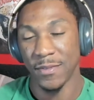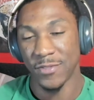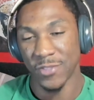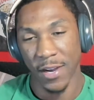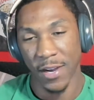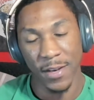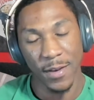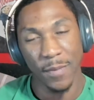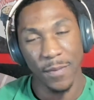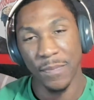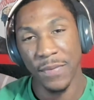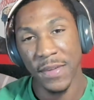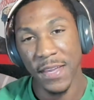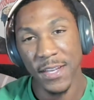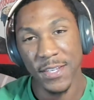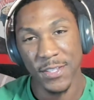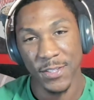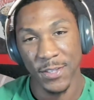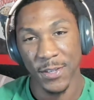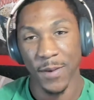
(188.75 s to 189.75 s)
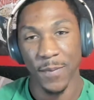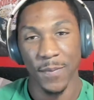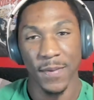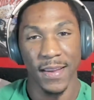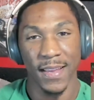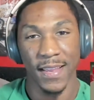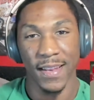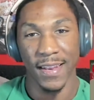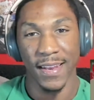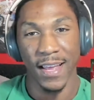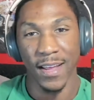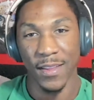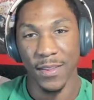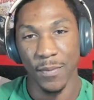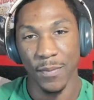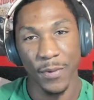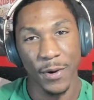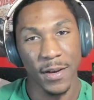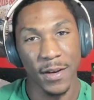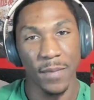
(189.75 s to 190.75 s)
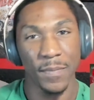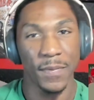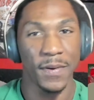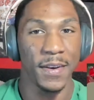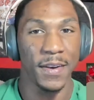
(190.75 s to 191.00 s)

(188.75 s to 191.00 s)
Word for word: tried to impeach him and now they're bringing up